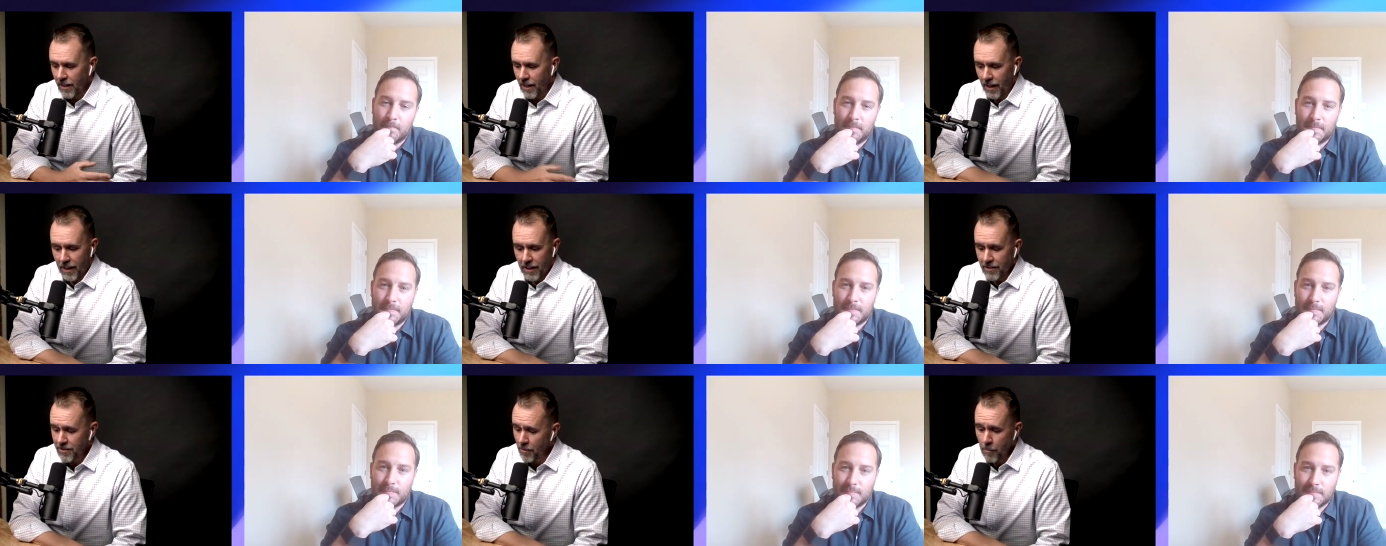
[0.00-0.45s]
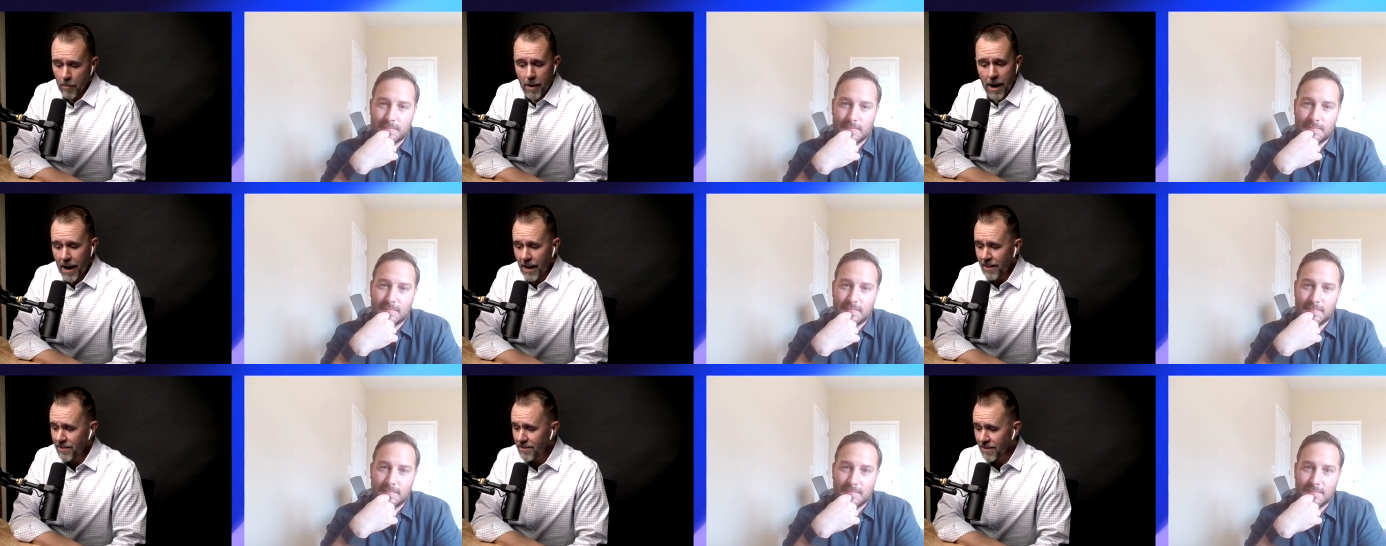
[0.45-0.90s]
Speaker 1: I, it's,
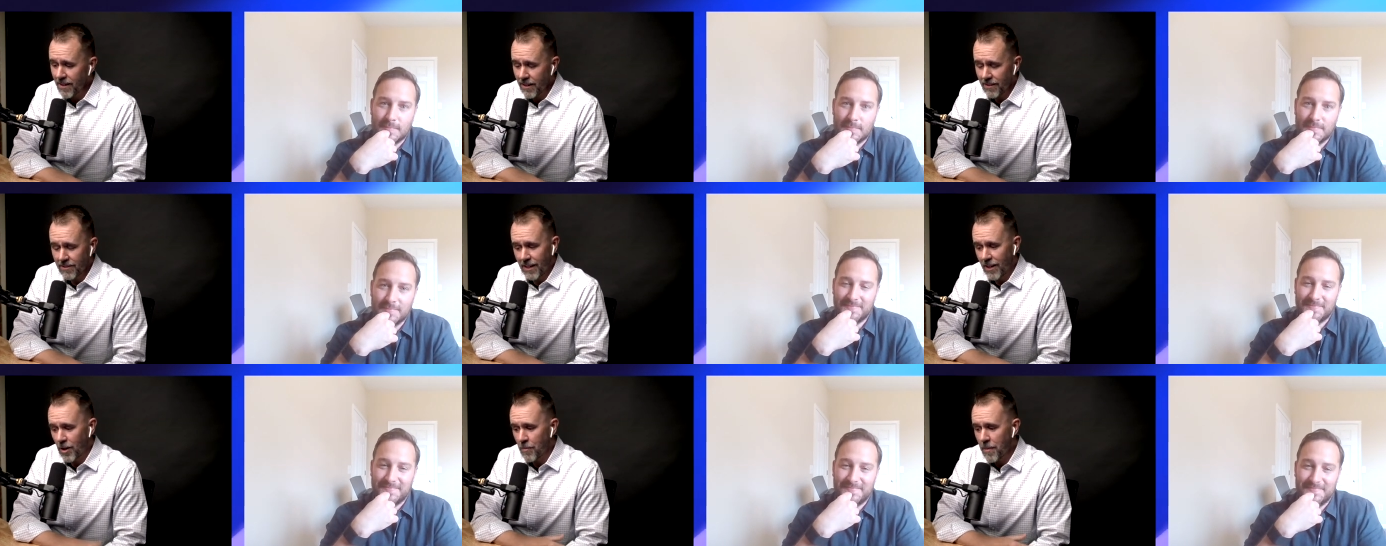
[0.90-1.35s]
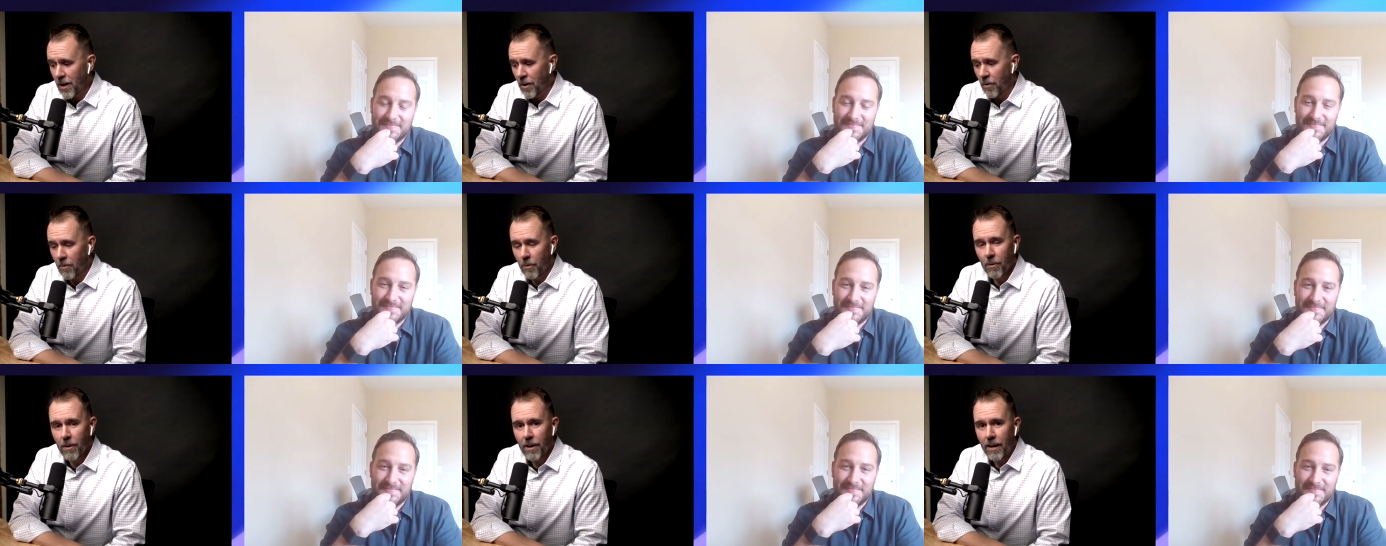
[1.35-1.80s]
I say no
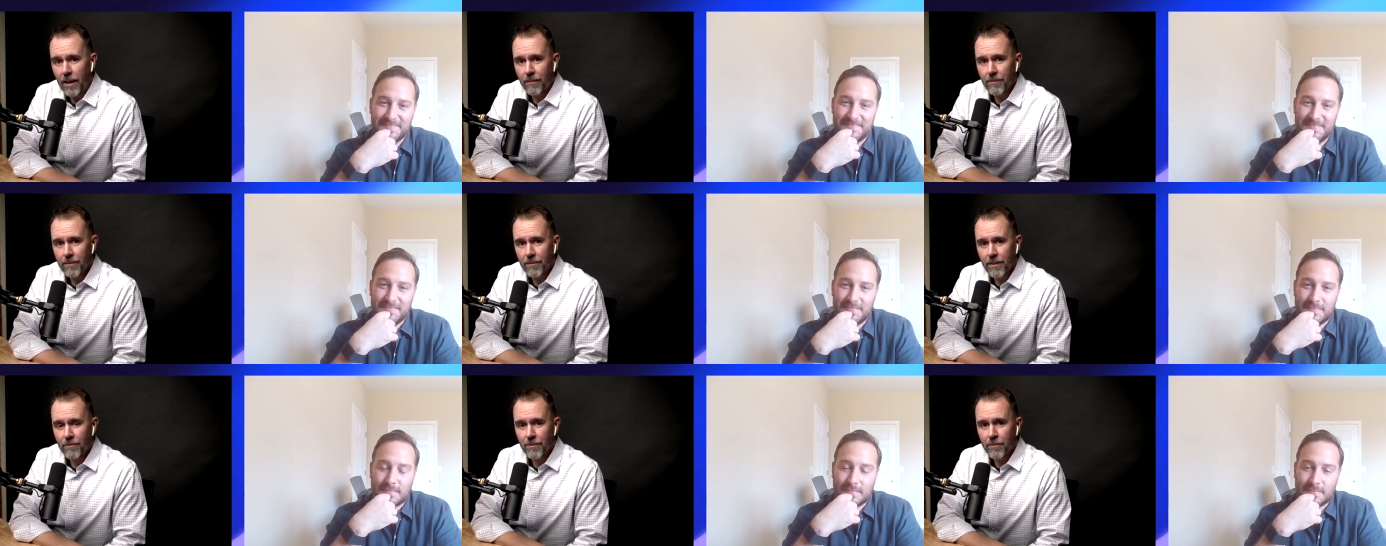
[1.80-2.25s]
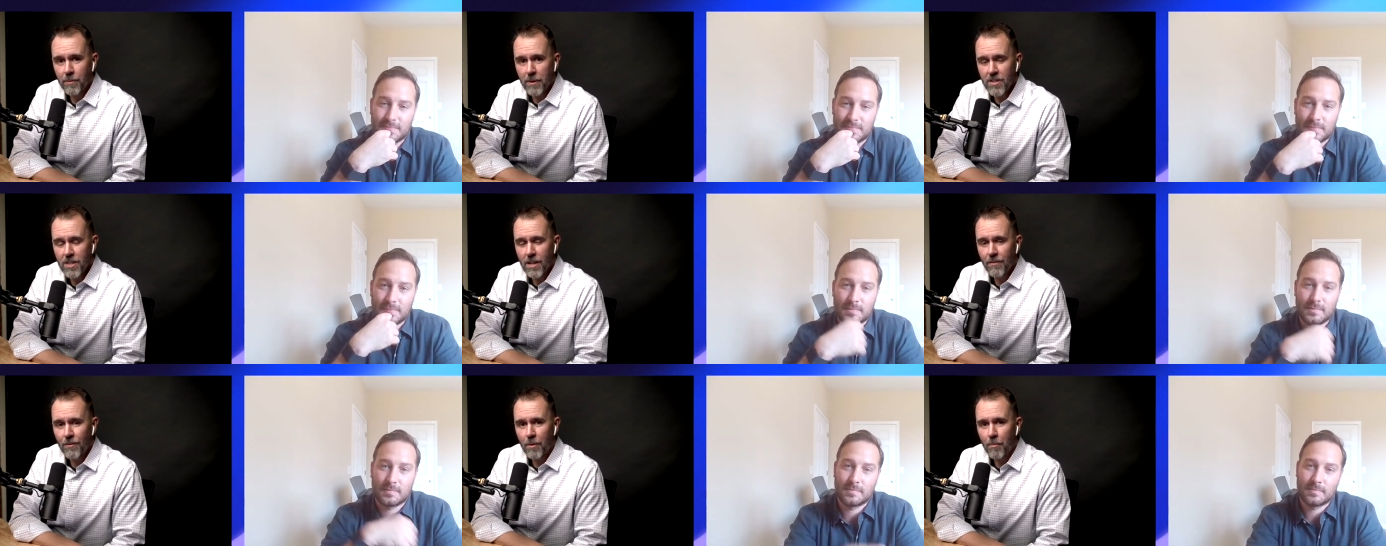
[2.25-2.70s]
matter what, if,
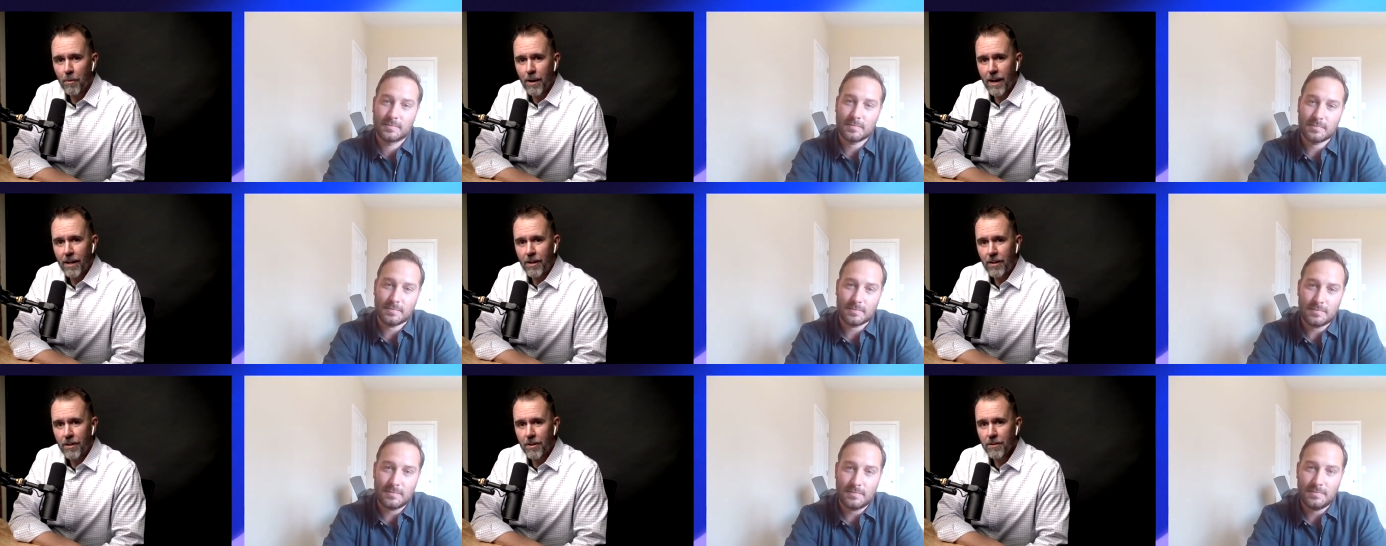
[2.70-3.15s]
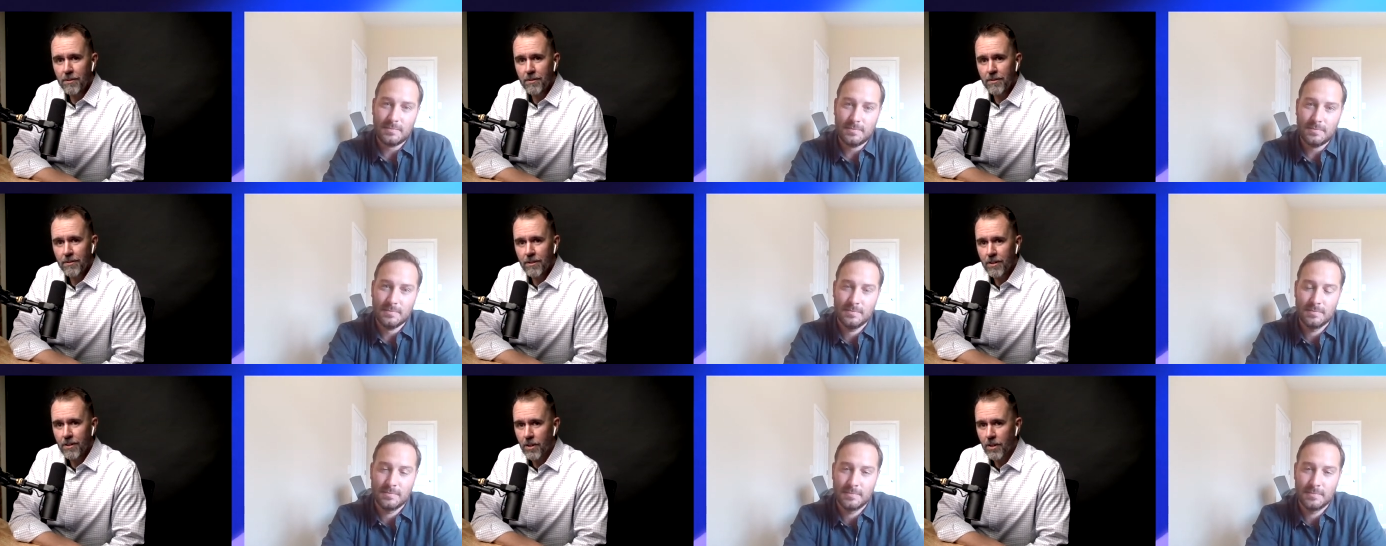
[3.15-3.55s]
especially if you're brand new,